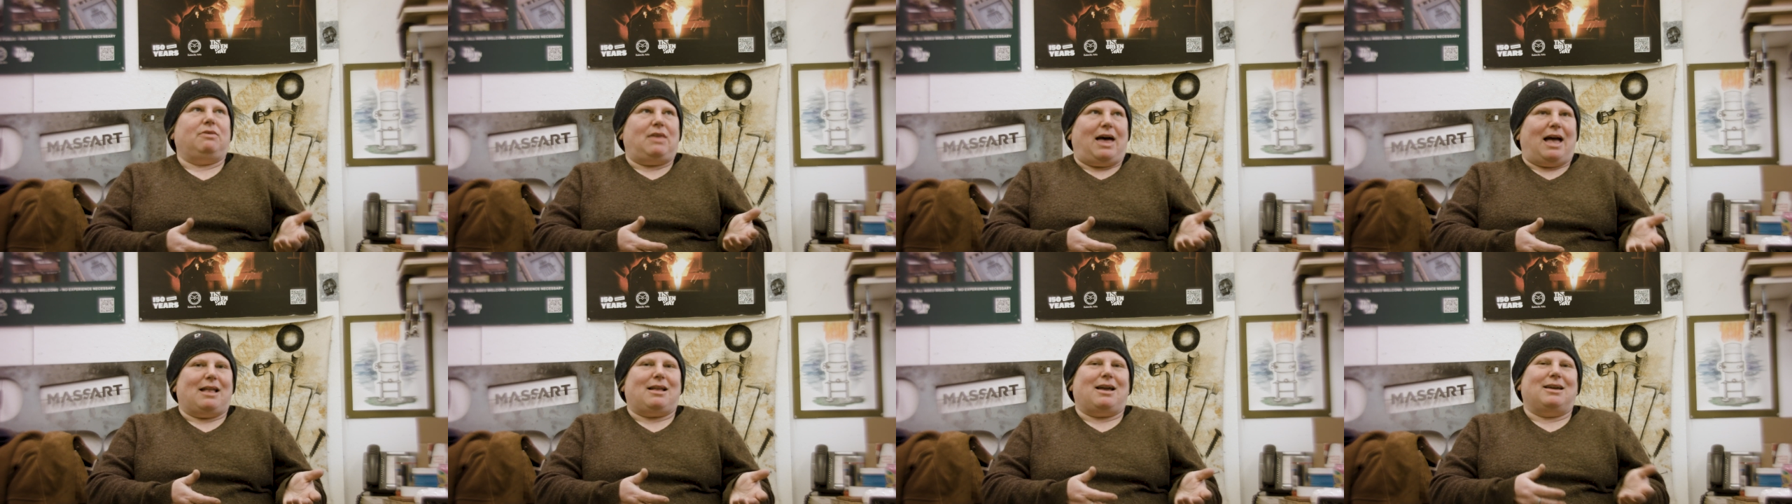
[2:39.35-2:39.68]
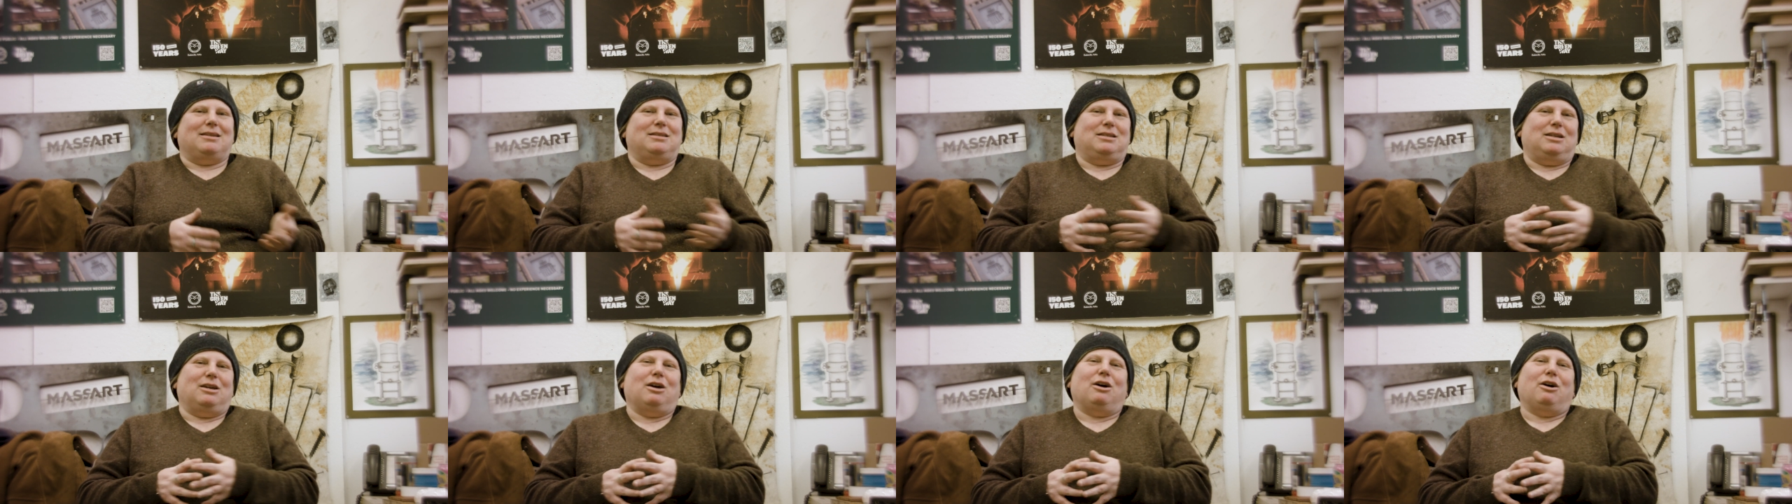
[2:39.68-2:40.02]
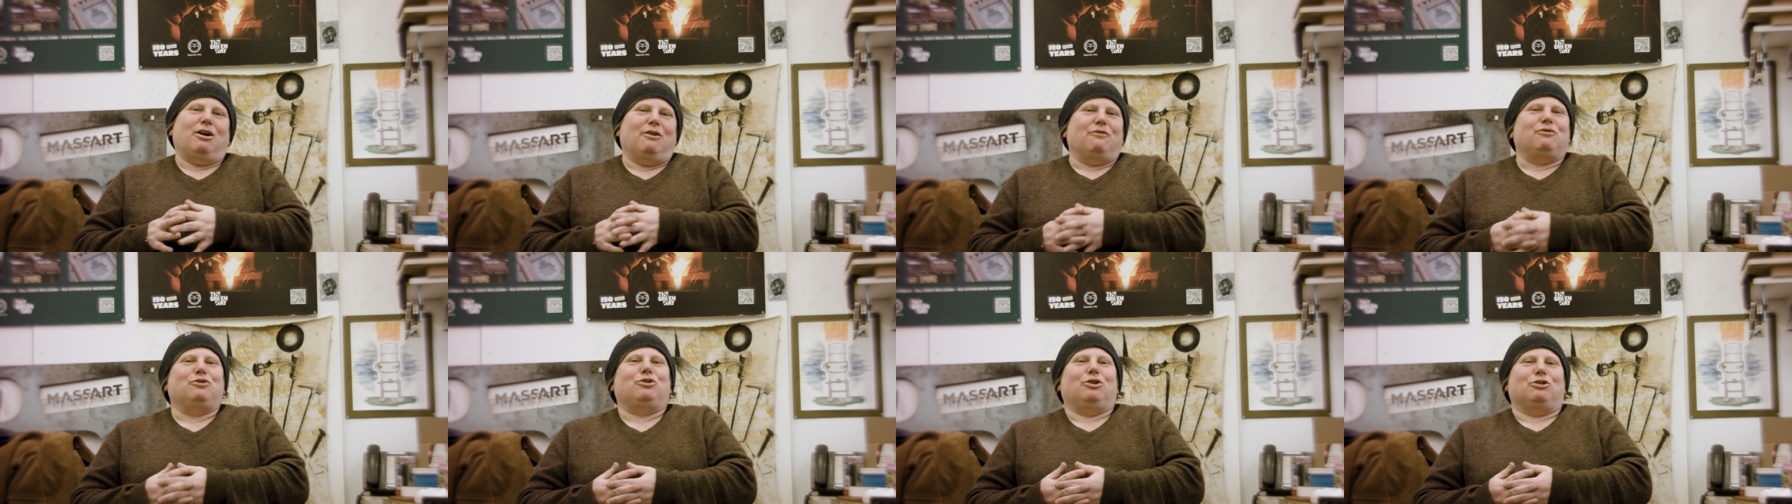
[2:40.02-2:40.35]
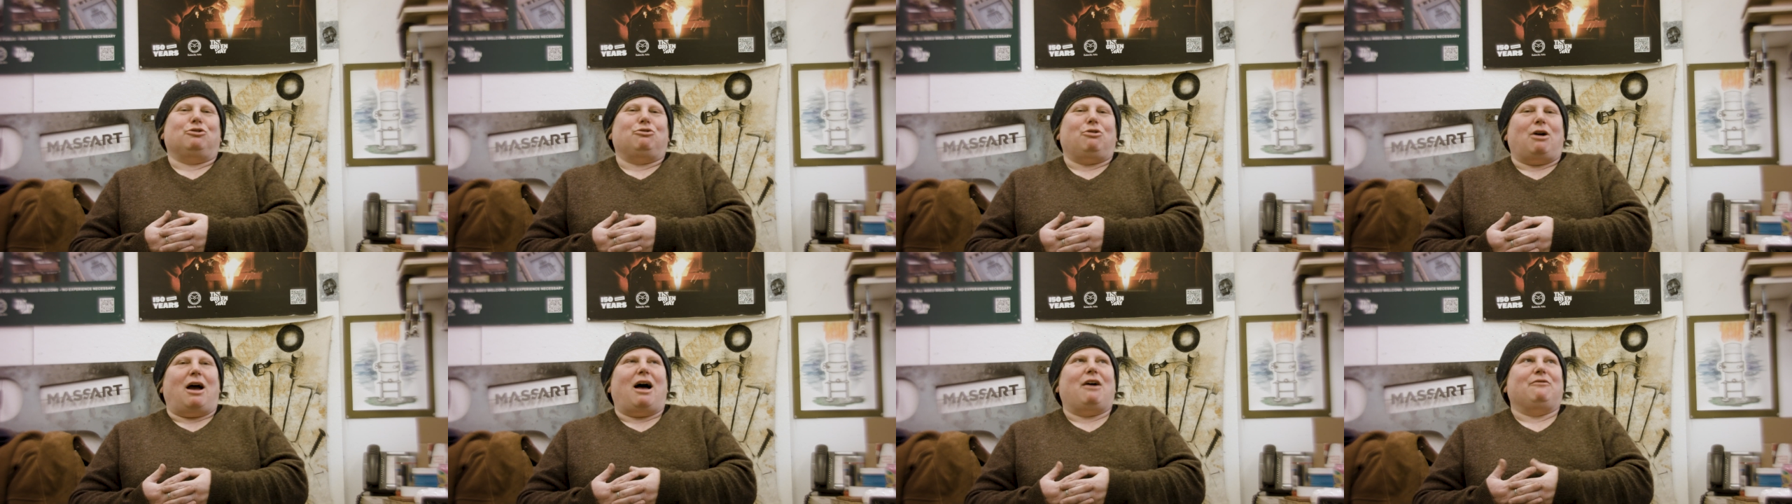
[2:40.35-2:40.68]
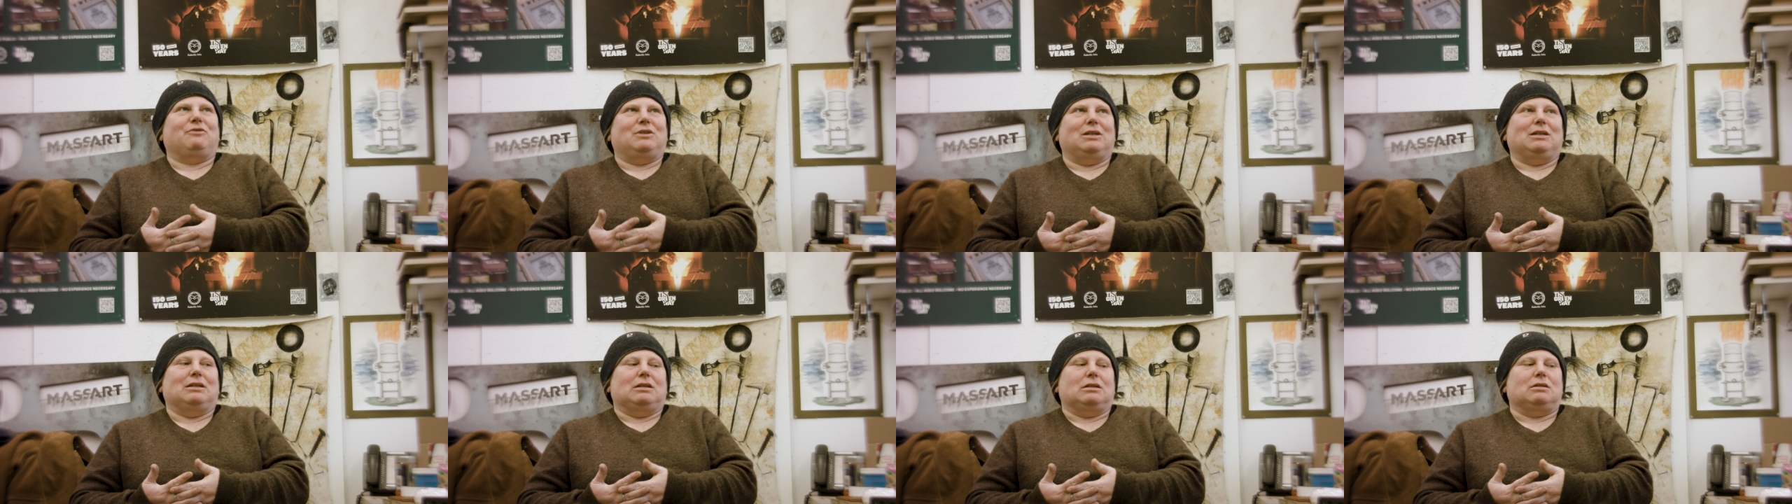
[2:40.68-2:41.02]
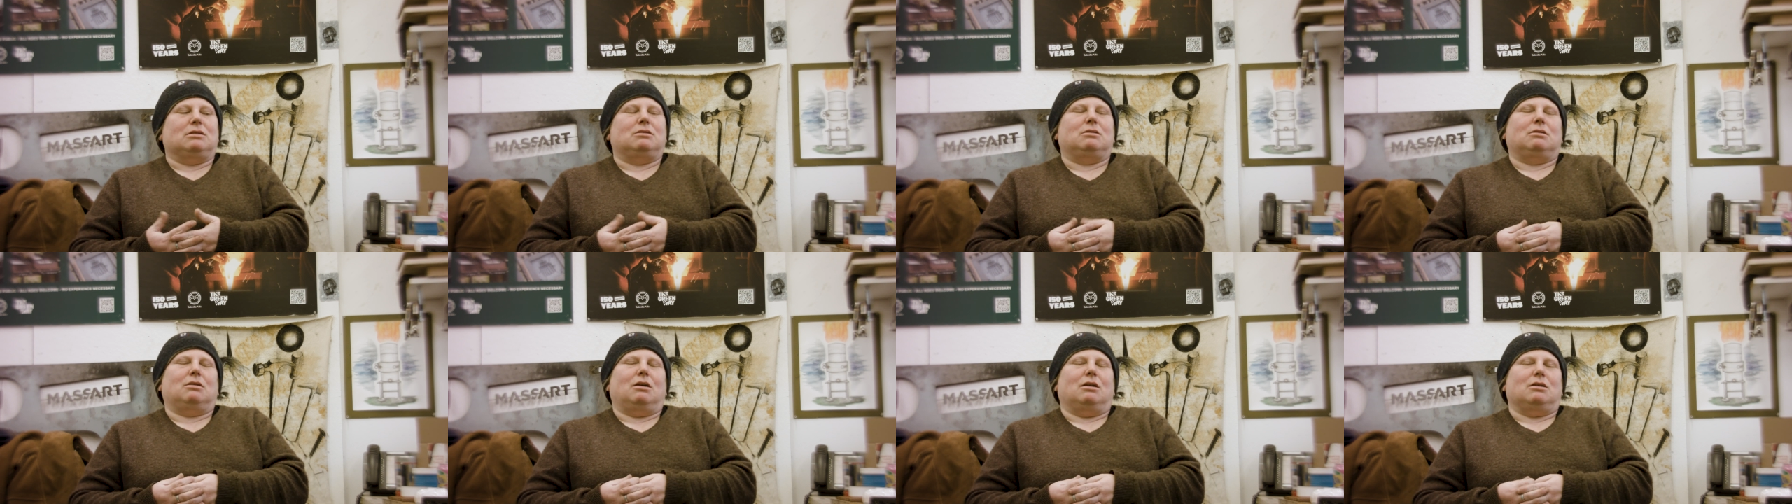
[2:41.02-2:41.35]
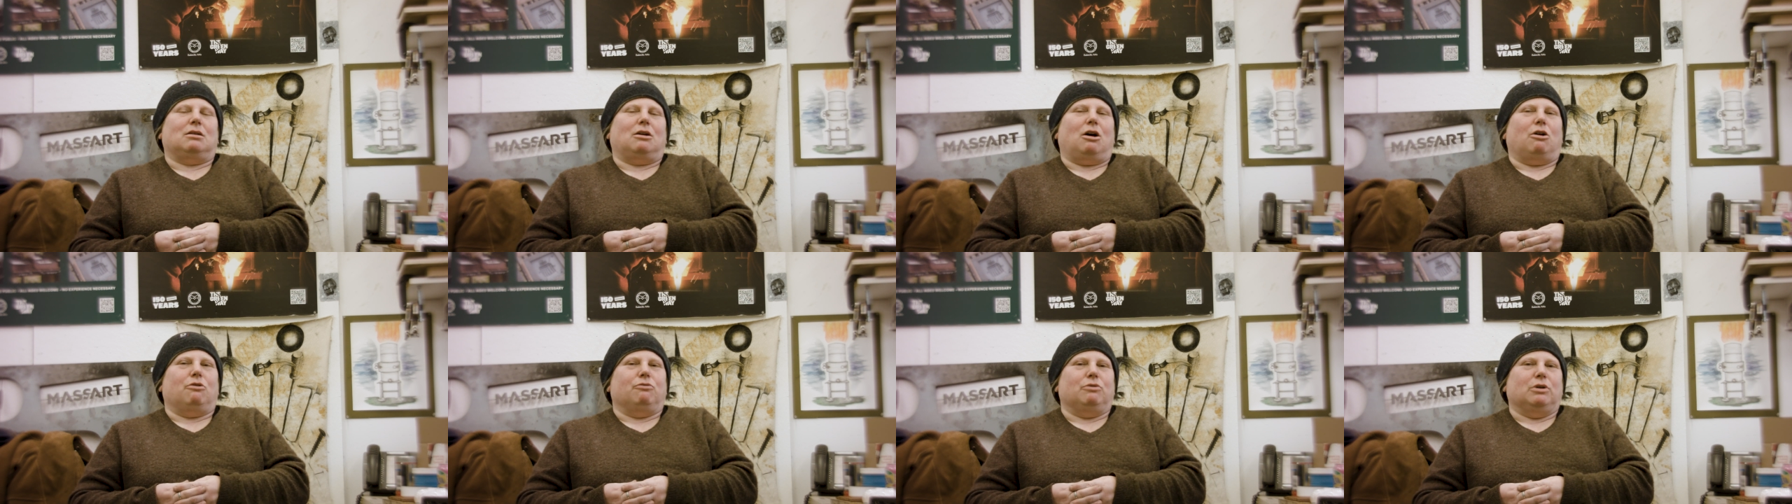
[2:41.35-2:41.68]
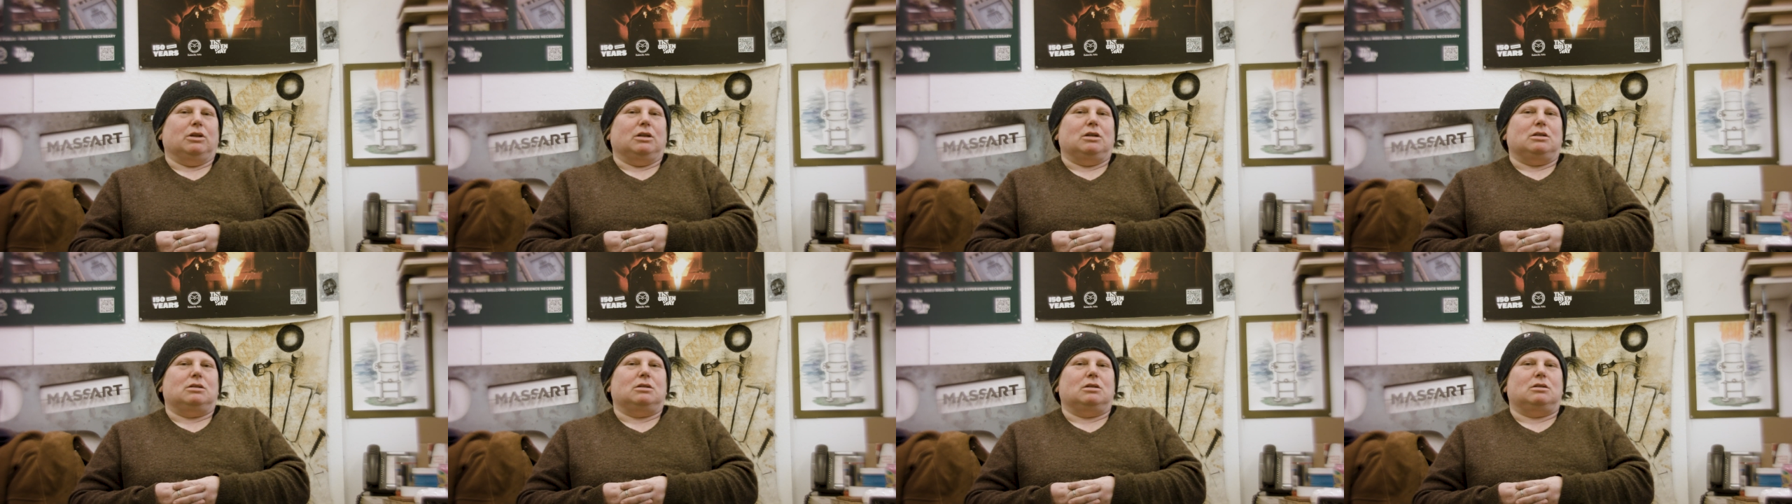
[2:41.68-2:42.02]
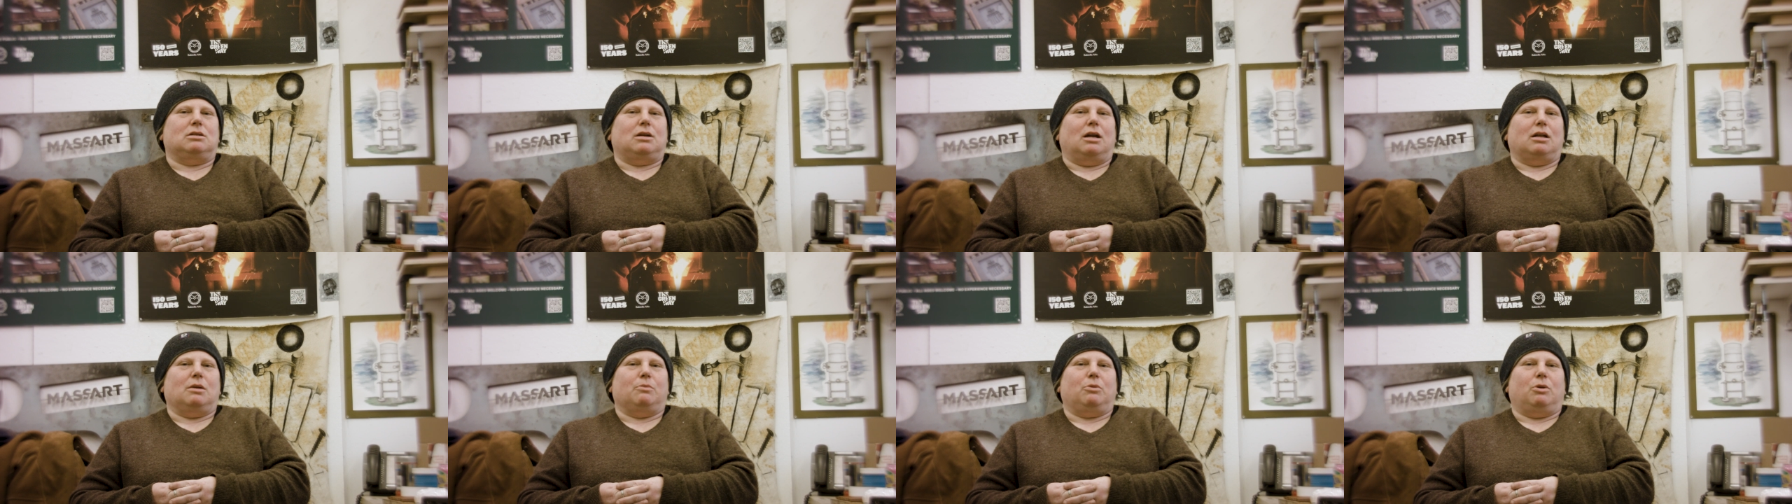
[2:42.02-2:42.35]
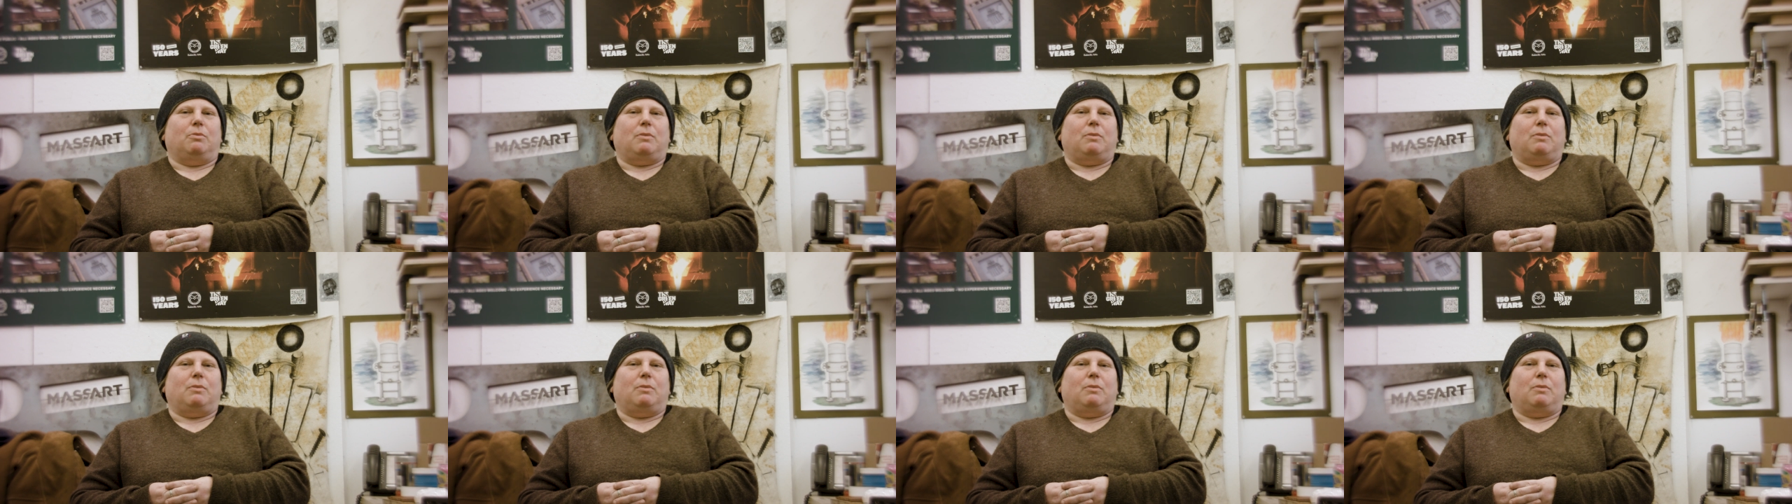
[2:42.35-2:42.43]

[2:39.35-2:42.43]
That idea of good craft is a really sustainable